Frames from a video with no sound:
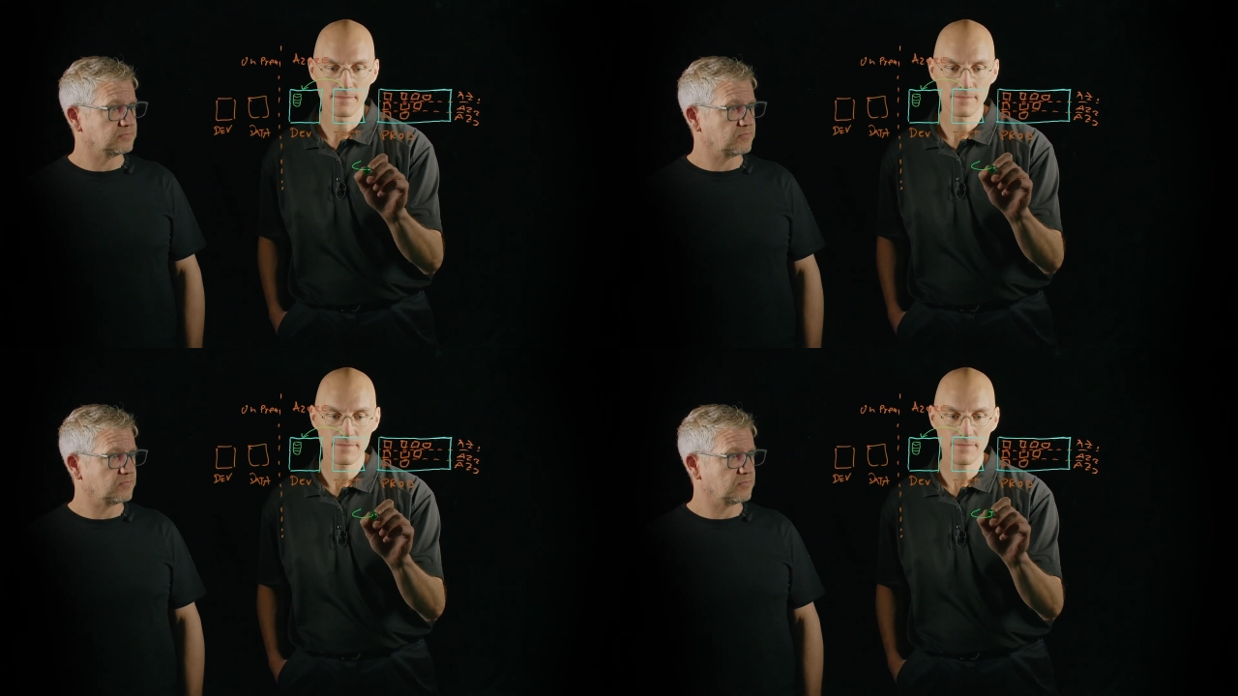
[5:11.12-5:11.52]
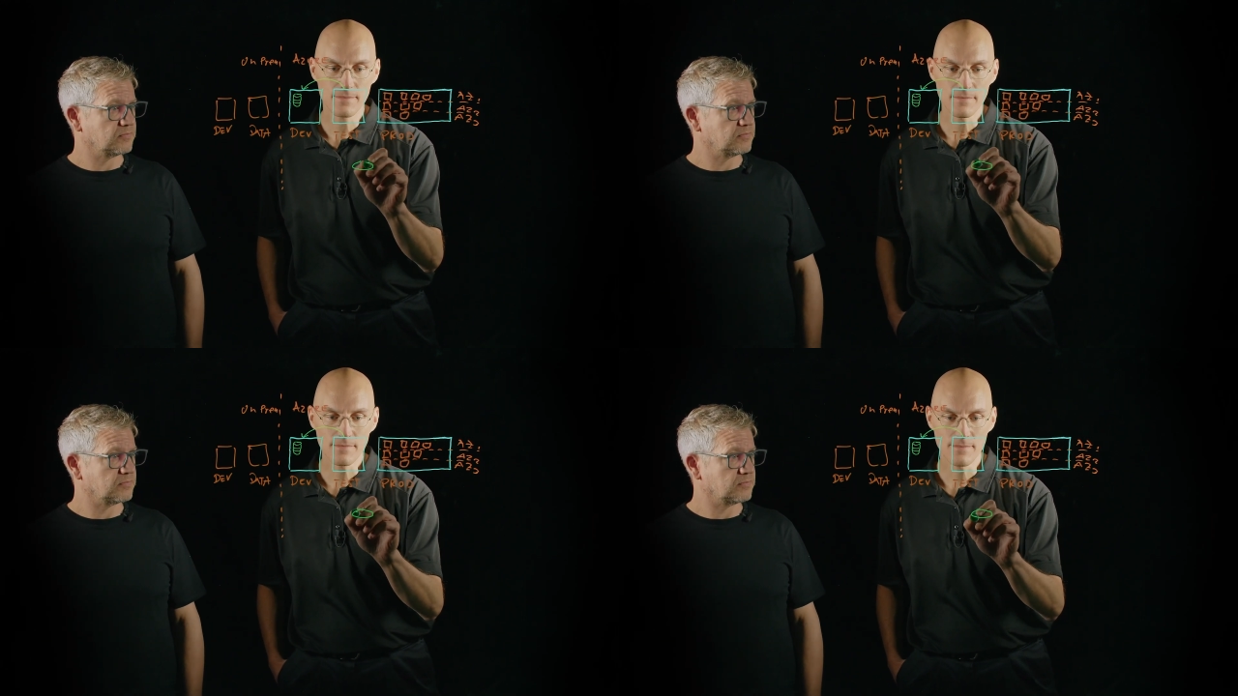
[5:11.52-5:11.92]

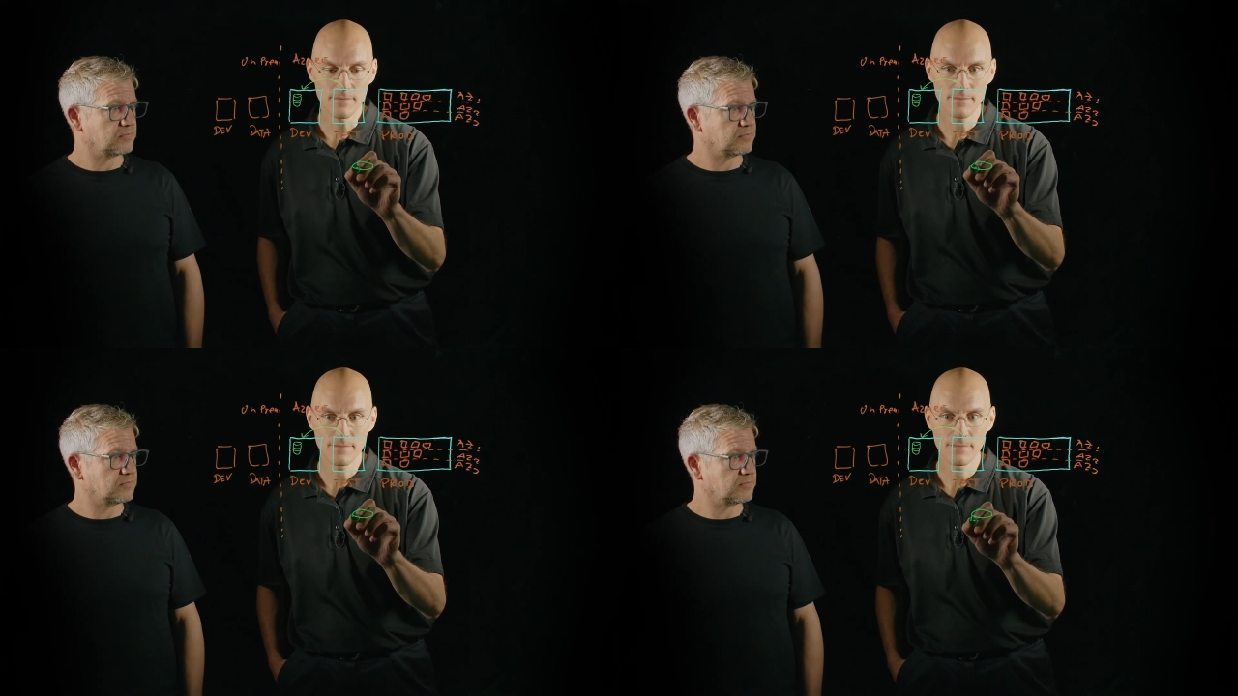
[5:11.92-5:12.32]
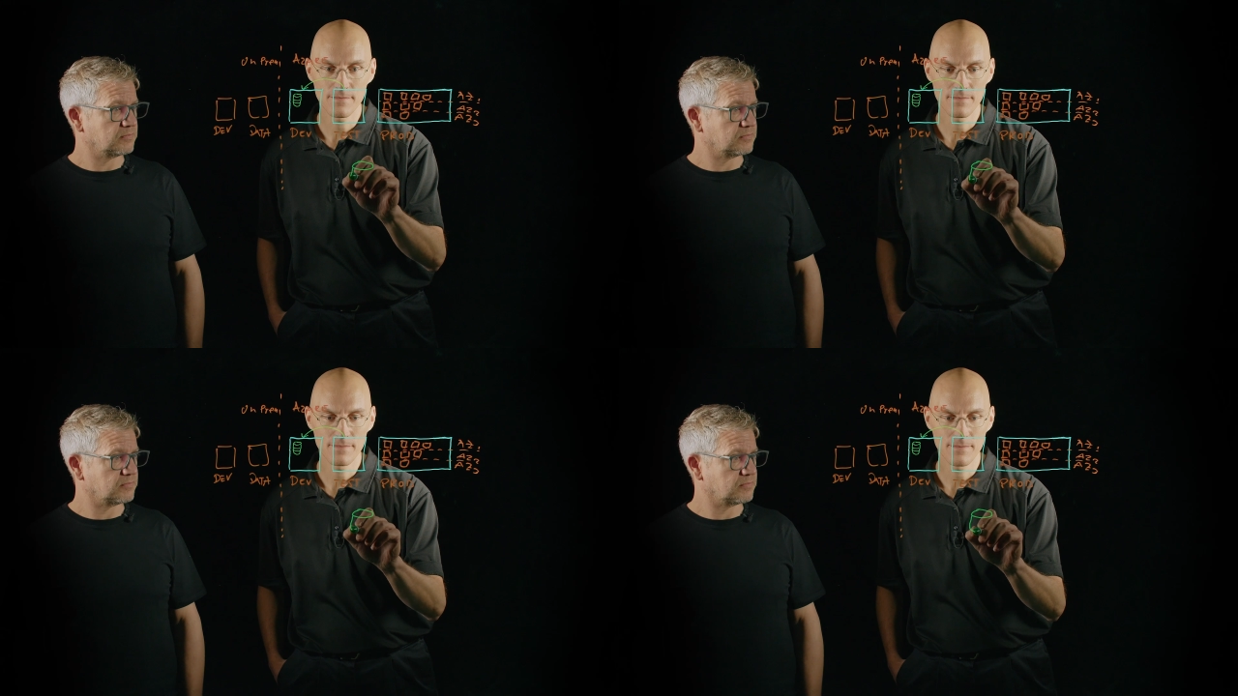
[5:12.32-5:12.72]

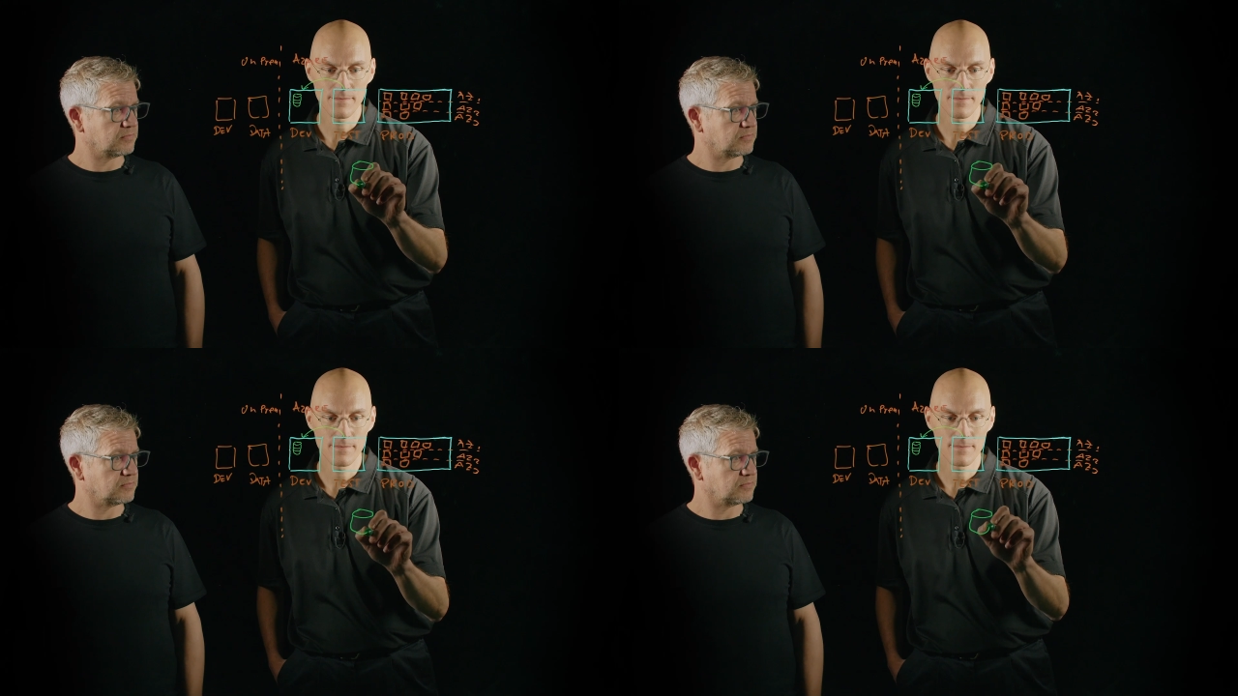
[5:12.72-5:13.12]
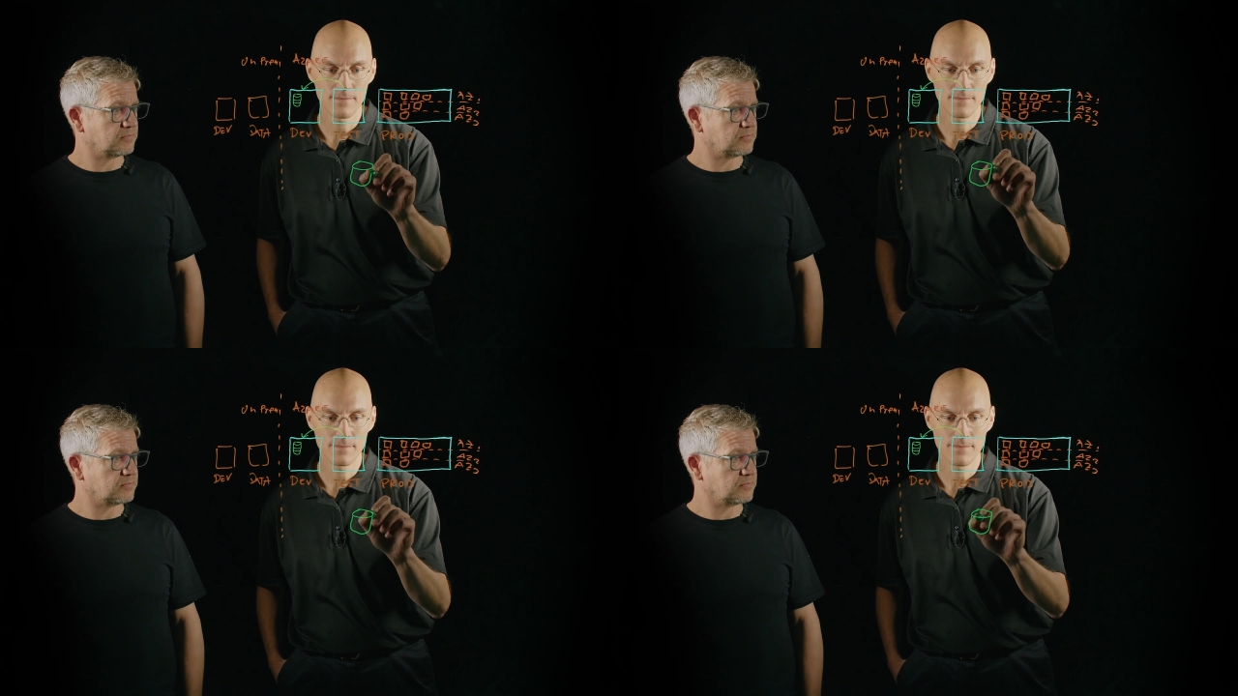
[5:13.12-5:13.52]

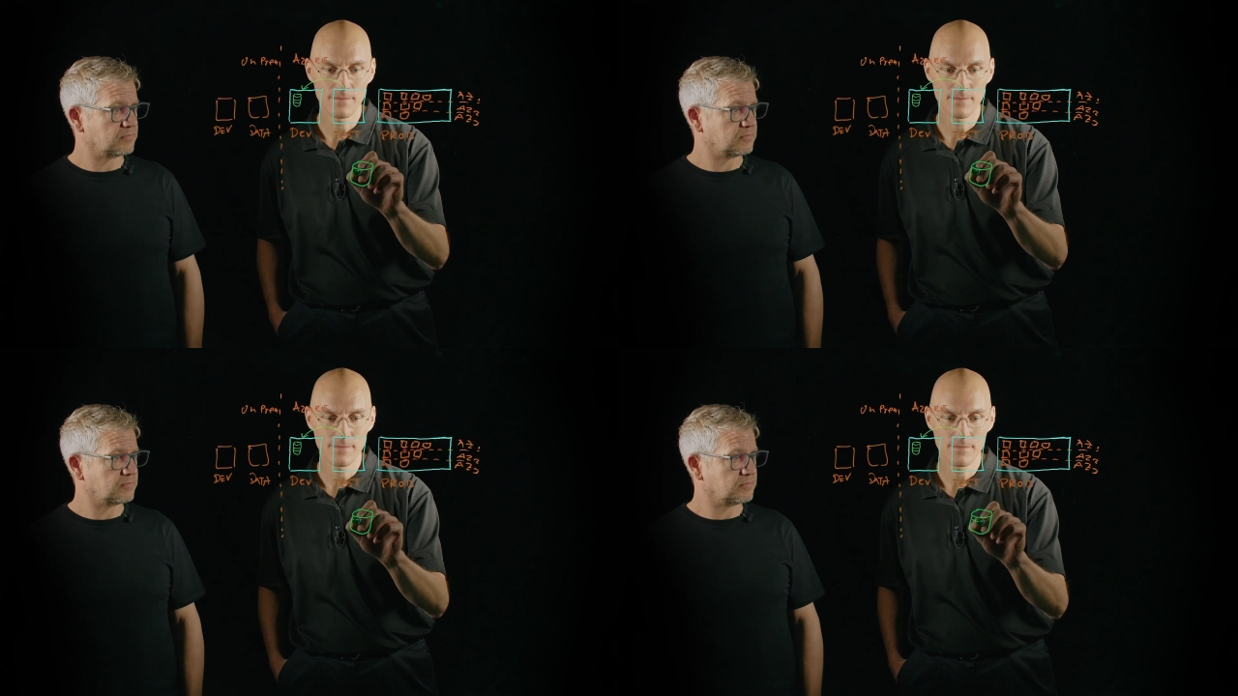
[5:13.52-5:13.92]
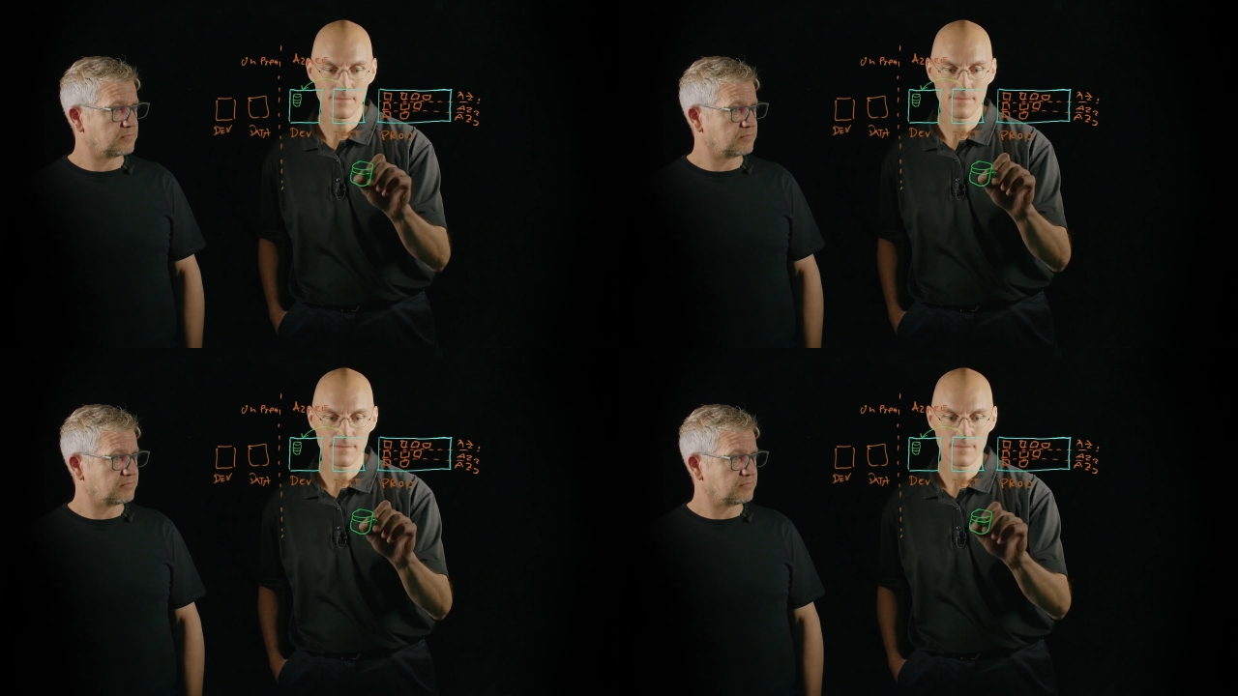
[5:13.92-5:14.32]

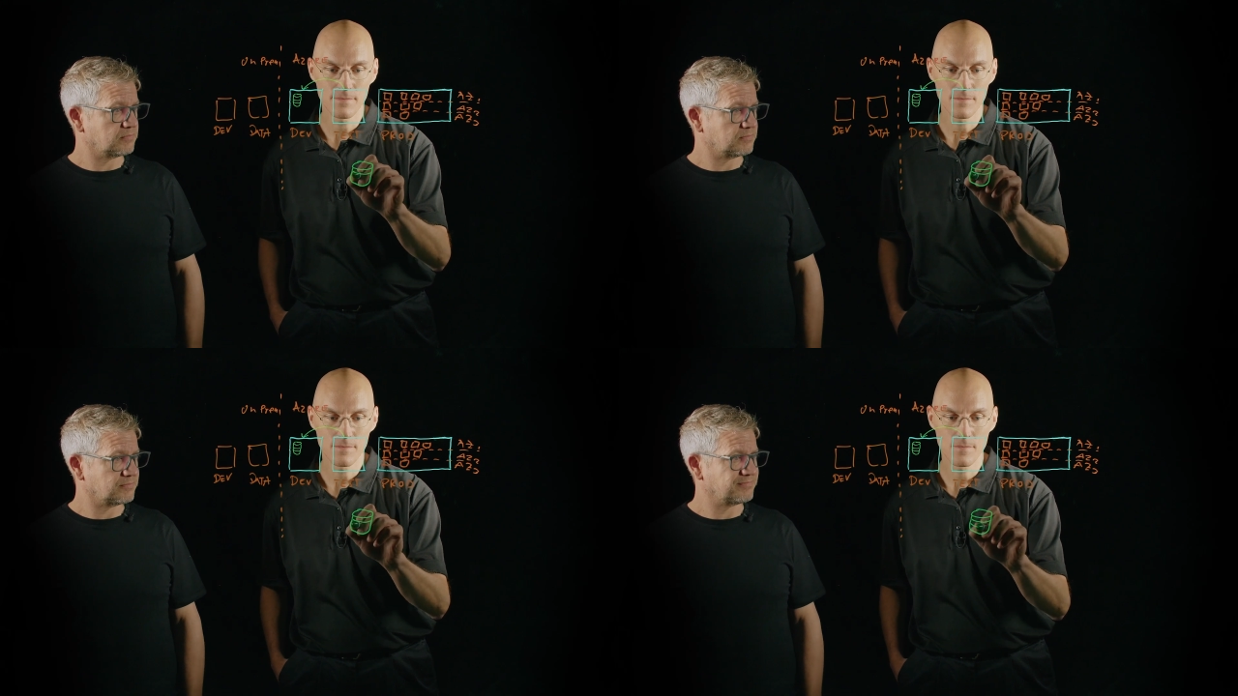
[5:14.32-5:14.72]
Nobody speaks.